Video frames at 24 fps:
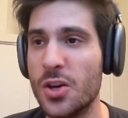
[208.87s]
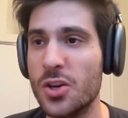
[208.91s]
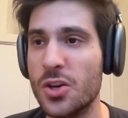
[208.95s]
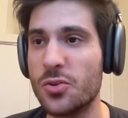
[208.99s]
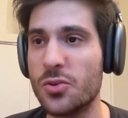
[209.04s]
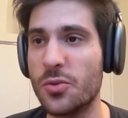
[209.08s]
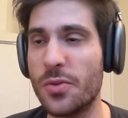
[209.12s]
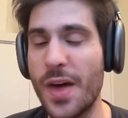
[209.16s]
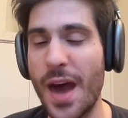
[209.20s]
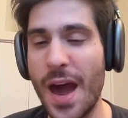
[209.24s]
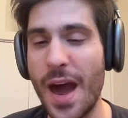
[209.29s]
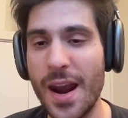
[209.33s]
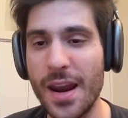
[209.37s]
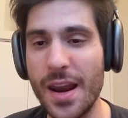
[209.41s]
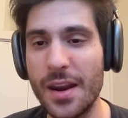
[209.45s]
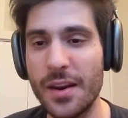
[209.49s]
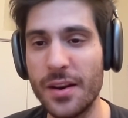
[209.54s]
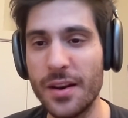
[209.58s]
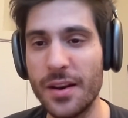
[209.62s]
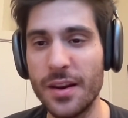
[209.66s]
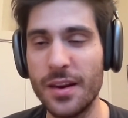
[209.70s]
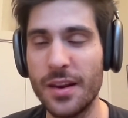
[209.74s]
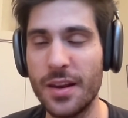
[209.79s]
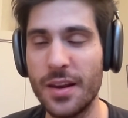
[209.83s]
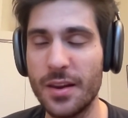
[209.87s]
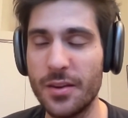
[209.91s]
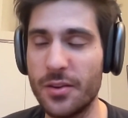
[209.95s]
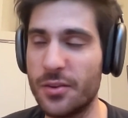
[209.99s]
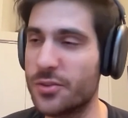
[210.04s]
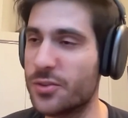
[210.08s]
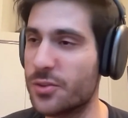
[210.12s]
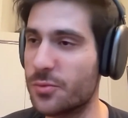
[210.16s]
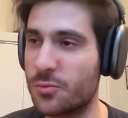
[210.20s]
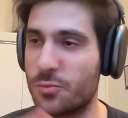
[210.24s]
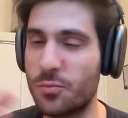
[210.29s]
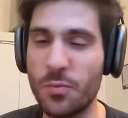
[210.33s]
So that, and
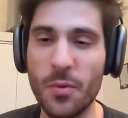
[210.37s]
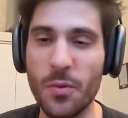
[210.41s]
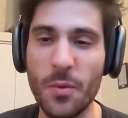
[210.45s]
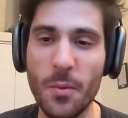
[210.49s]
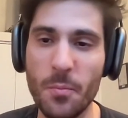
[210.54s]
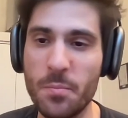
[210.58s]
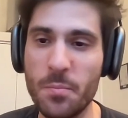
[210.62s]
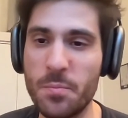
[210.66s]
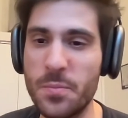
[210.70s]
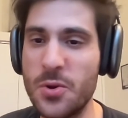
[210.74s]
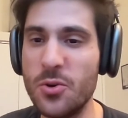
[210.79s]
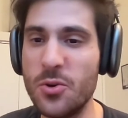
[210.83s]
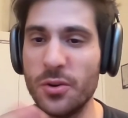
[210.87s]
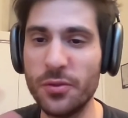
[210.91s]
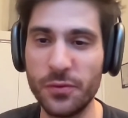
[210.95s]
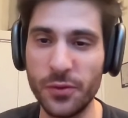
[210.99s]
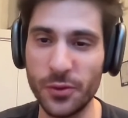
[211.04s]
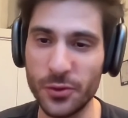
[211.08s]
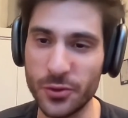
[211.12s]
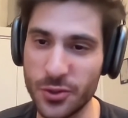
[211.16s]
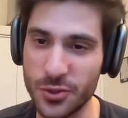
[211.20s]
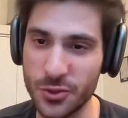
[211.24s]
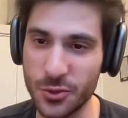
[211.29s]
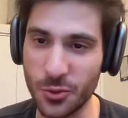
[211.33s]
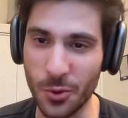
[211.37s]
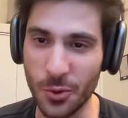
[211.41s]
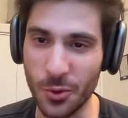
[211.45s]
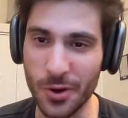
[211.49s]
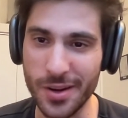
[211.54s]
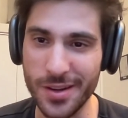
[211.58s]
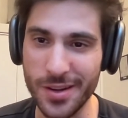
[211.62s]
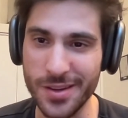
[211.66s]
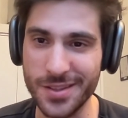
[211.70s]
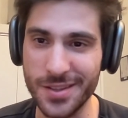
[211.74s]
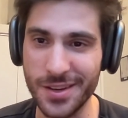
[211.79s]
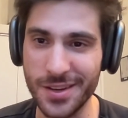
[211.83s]
there's a beautiful
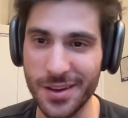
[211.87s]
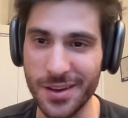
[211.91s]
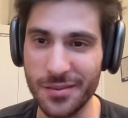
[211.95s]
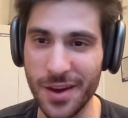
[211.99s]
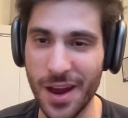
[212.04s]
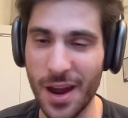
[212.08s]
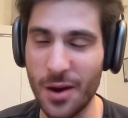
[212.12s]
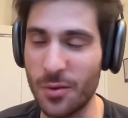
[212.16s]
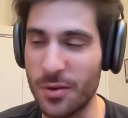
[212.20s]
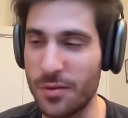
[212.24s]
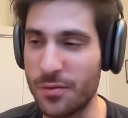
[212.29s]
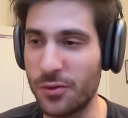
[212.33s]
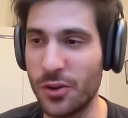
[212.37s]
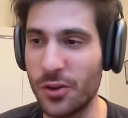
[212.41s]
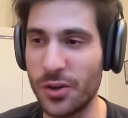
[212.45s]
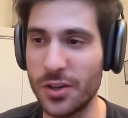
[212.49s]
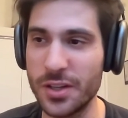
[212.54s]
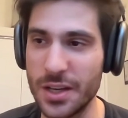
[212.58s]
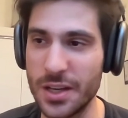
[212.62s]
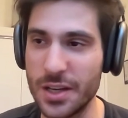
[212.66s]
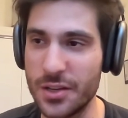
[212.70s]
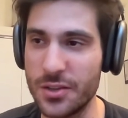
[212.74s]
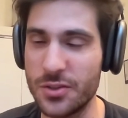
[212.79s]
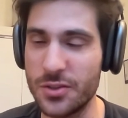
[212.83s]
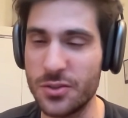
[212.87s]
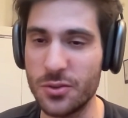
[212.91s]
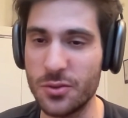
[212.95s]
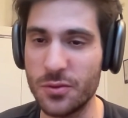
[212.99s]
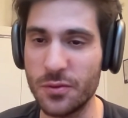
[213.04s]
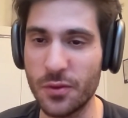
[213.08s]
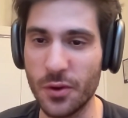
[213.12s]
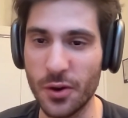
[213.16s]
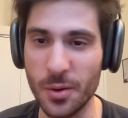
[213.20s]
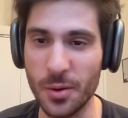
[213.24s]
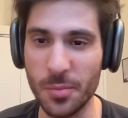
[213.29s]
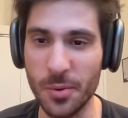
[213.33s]
stories of how we've looked into
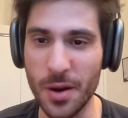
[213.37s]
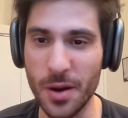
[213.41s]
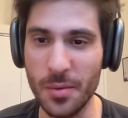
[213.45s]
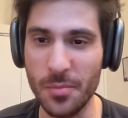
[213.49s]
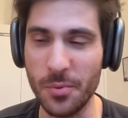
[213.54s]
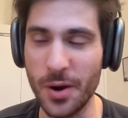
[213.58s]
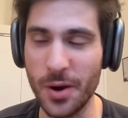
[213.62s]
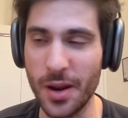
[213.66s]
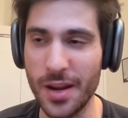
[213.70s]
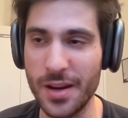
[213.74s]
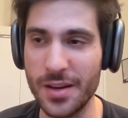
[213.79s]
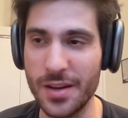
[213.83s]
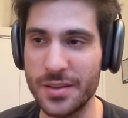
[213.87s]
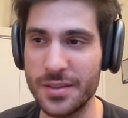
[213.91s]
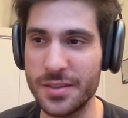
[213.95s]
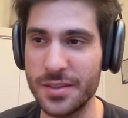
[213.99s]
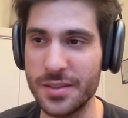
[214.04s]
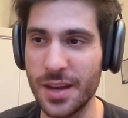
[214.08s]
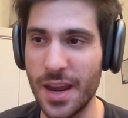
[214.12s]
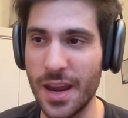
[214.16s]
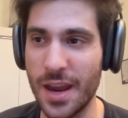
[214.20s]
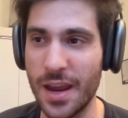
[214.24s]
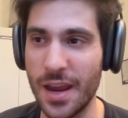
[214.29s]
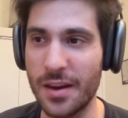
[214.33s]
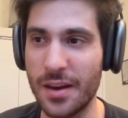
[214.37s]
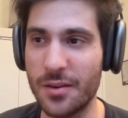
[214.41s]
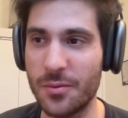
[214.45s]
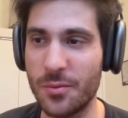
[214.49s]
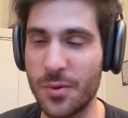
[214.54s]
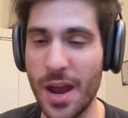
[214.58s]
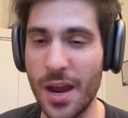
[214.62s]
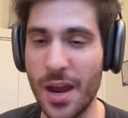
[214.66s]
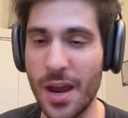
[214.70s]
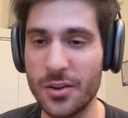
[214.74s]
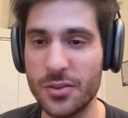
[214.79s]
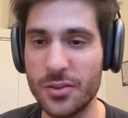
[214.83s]
vertebrate brains, and
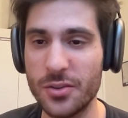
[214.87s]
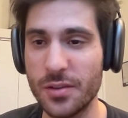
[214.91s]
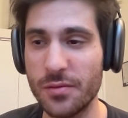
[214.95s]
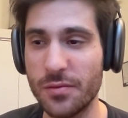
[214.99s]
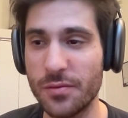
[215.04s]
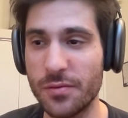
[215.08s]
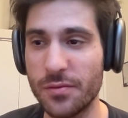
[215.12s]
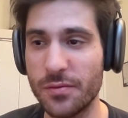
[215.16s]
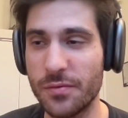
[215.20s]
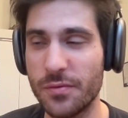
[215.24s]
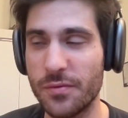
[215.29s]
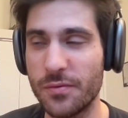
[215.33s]
we actually have